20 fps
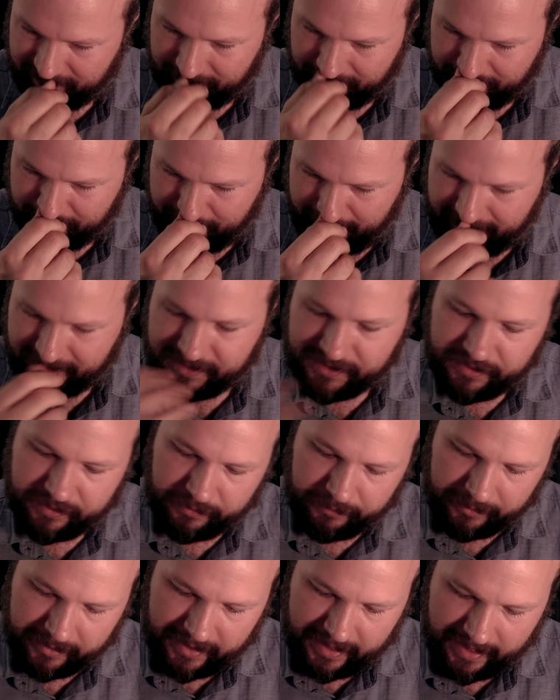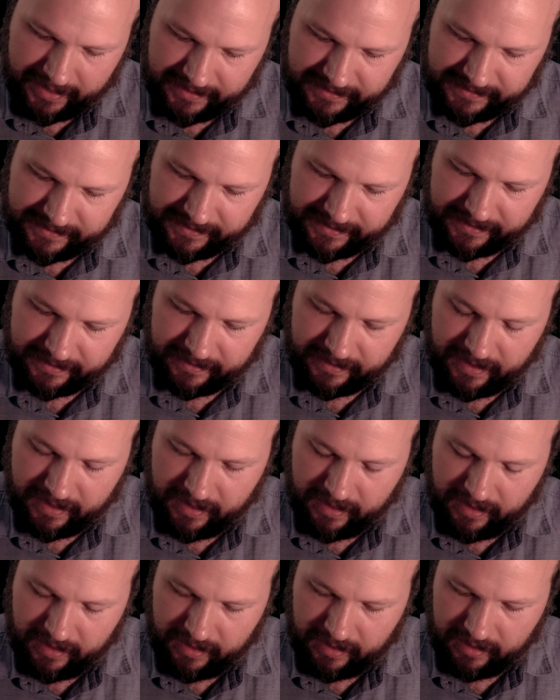Page 318,
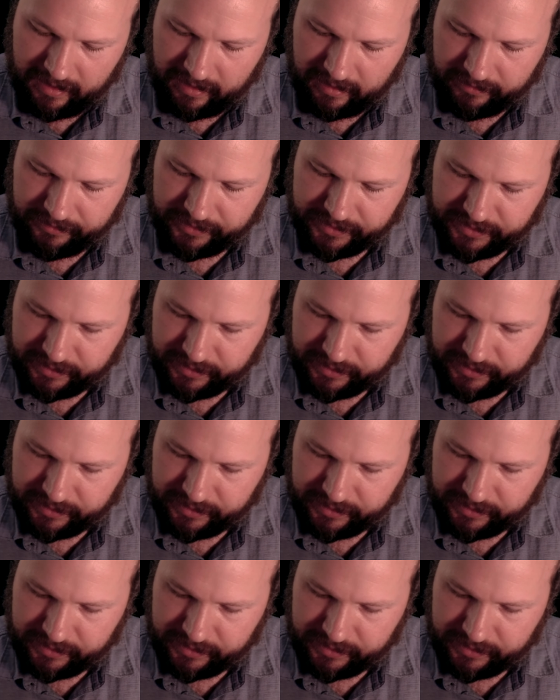there's a